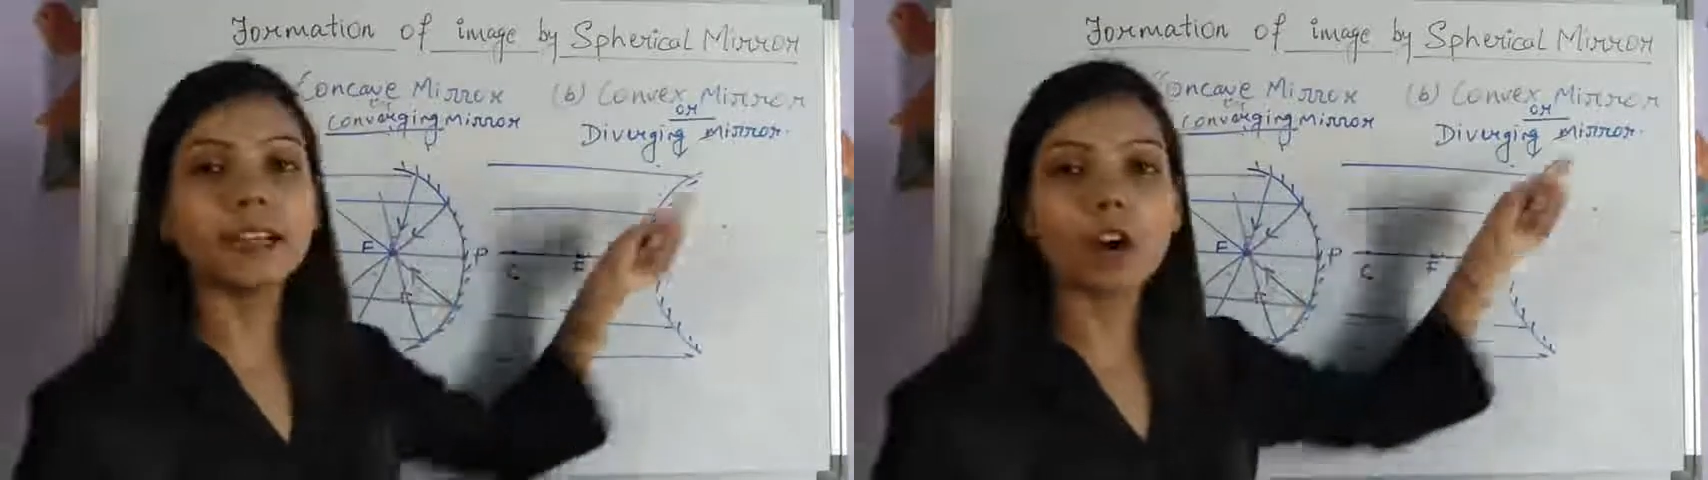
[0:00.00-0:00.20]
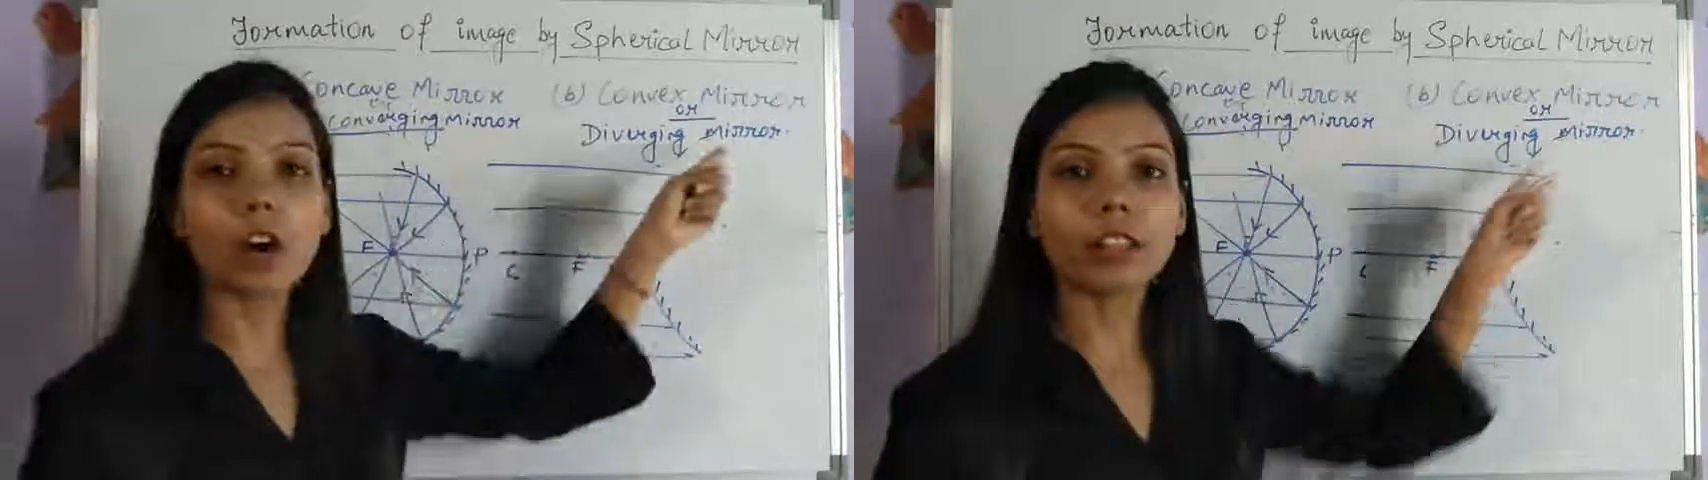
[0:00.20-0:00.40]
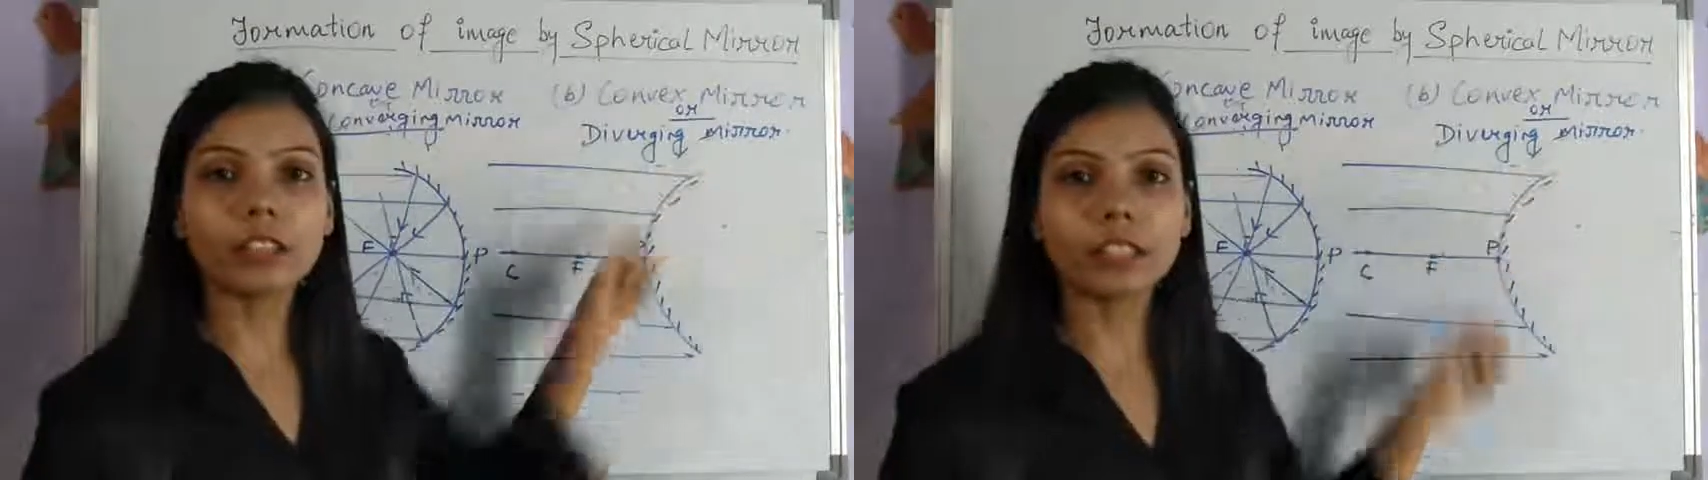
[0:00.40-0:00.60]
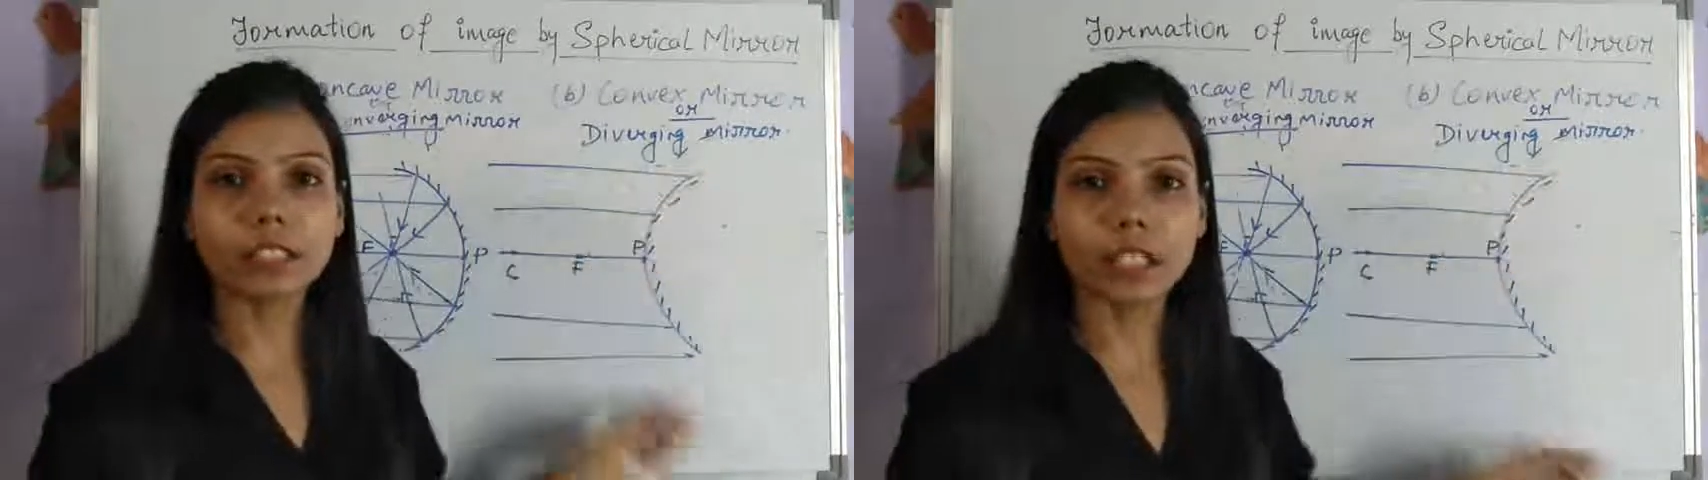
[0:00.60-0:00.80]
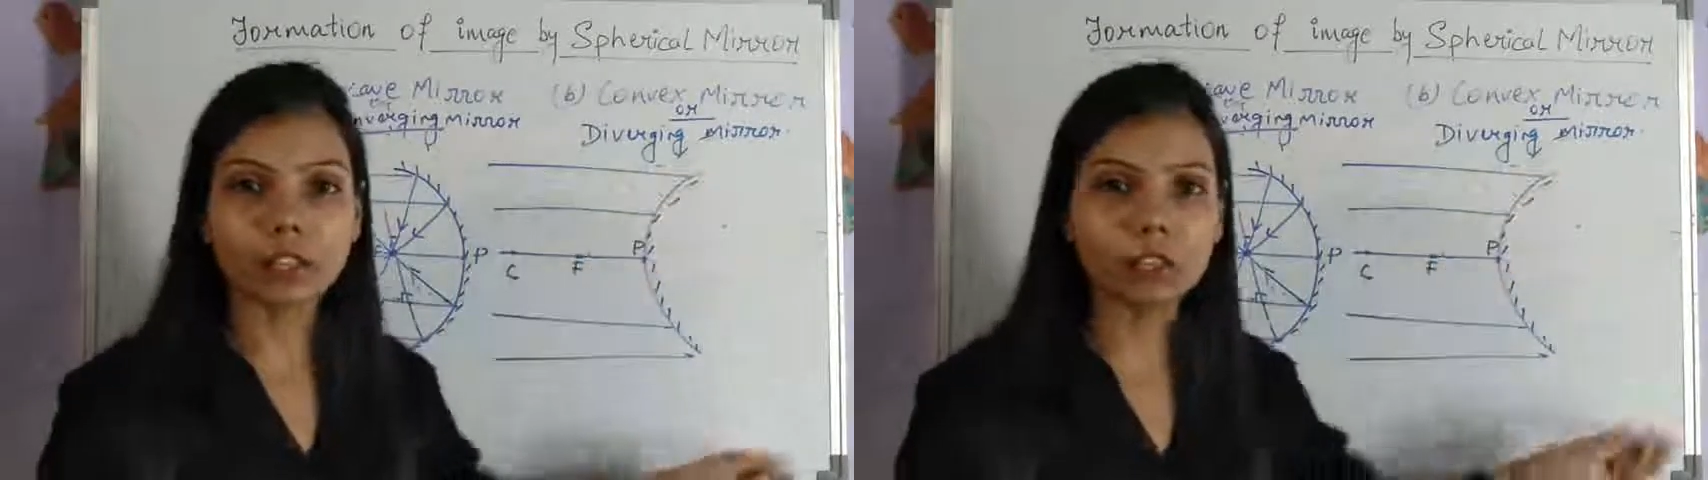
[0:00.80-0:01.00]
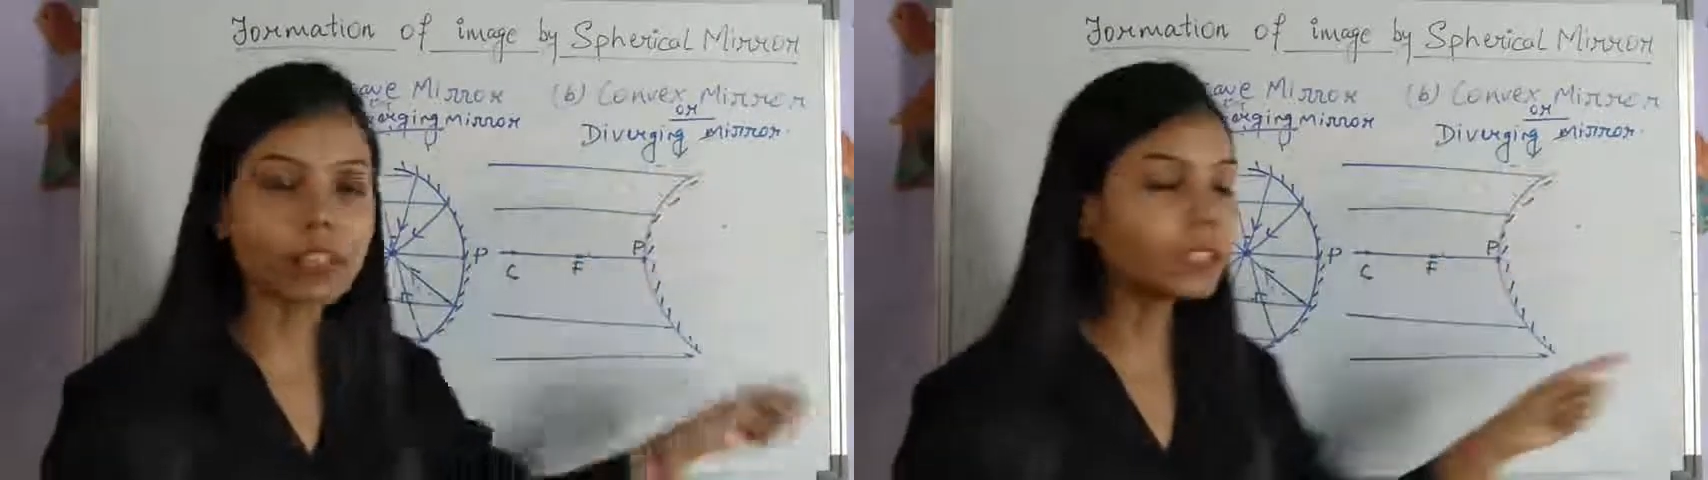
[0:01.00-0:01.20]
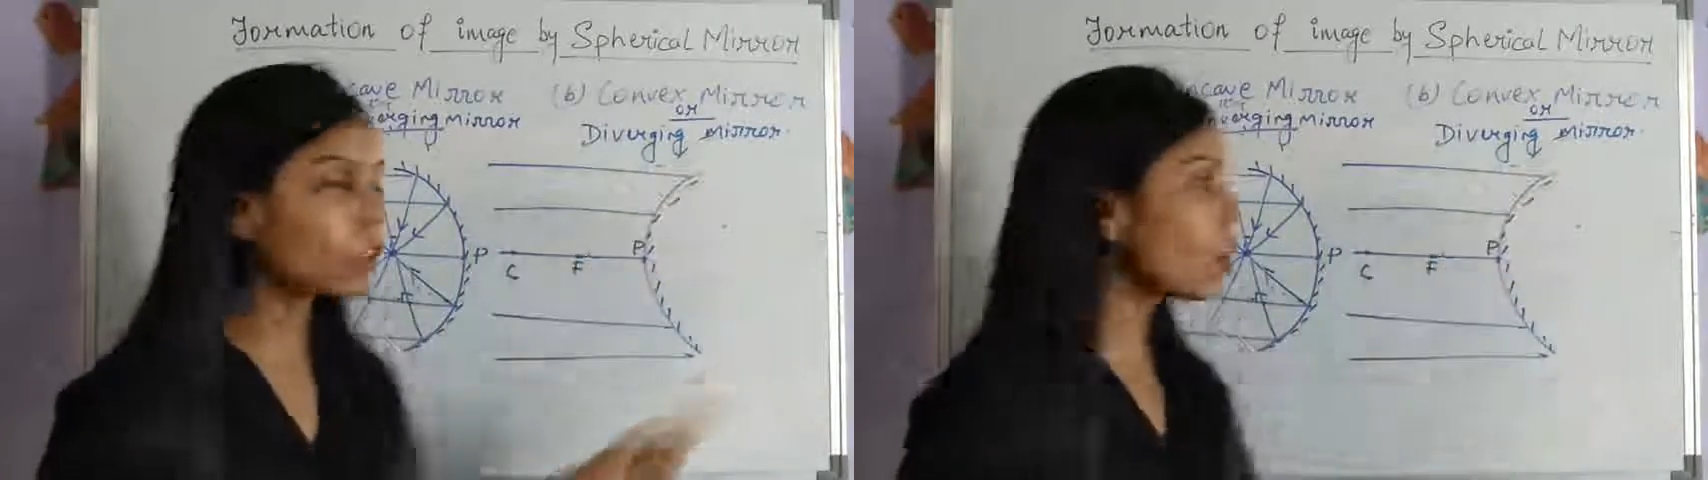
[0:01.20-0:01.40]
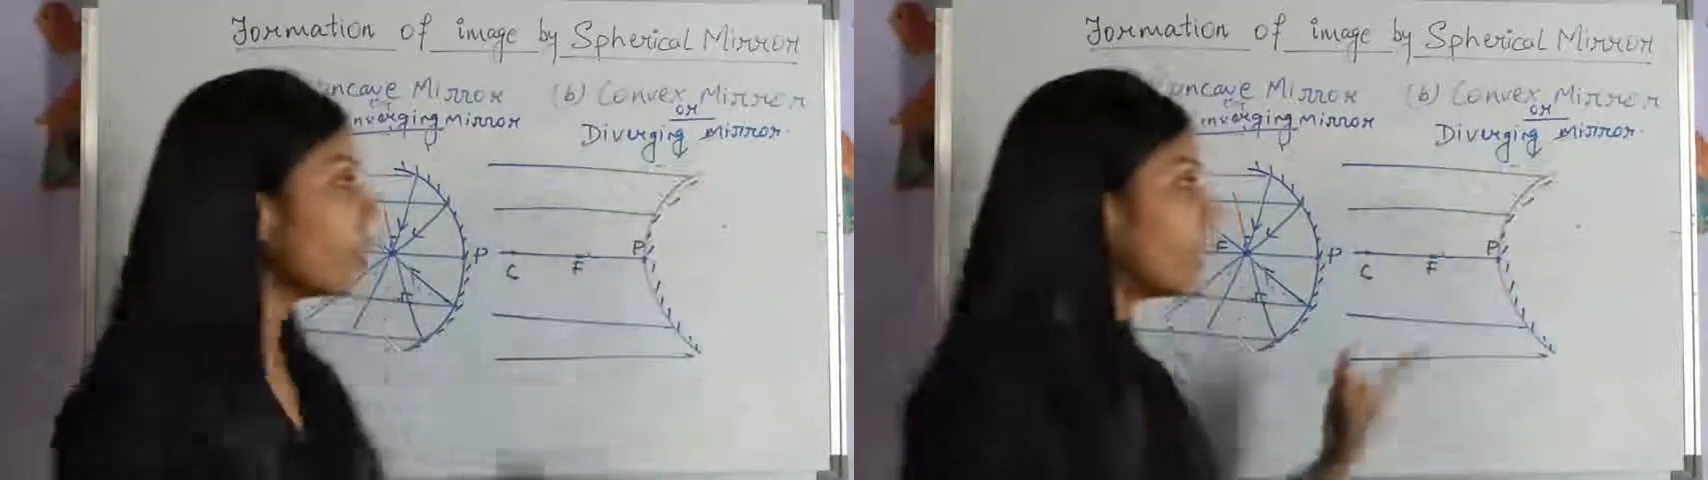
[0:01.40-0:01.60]
on this surface,
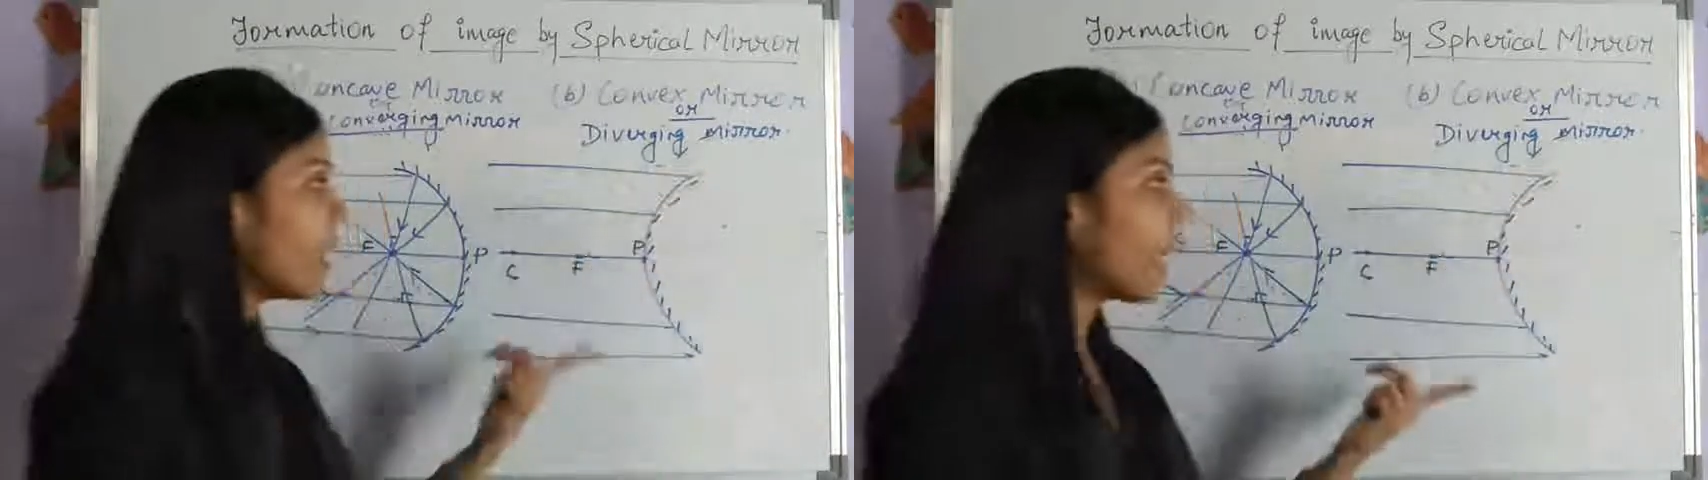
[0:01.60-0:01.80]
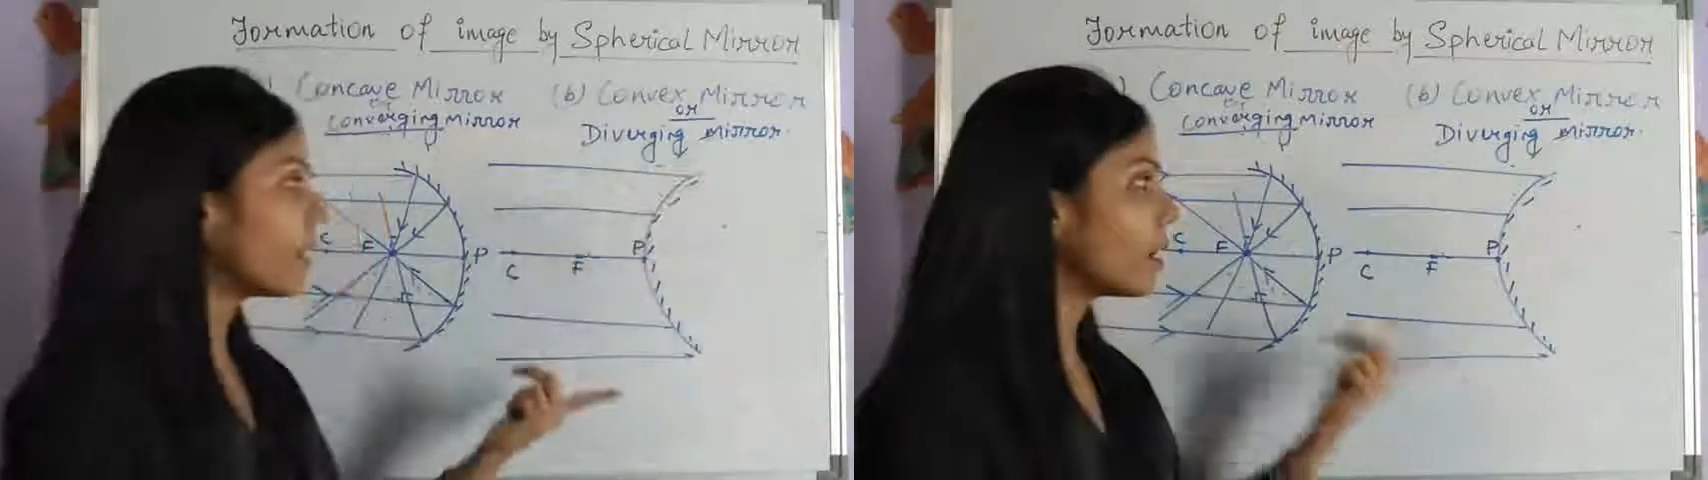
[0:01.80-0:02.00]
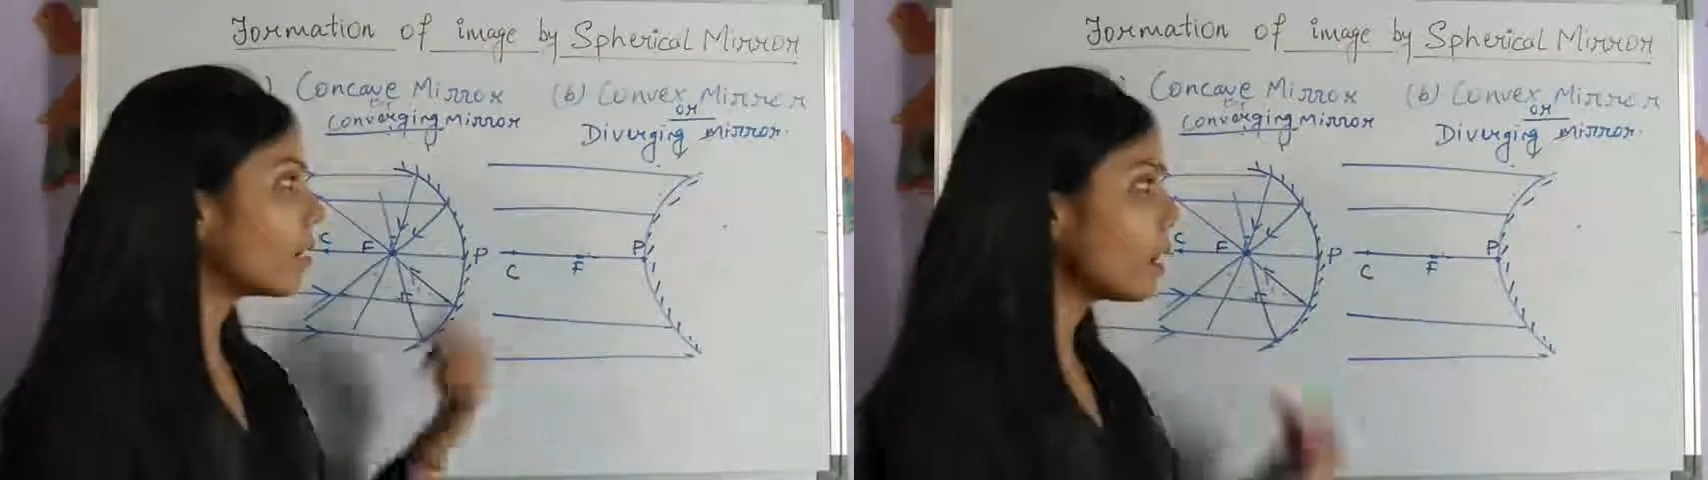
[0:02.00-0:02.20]
all the light ray will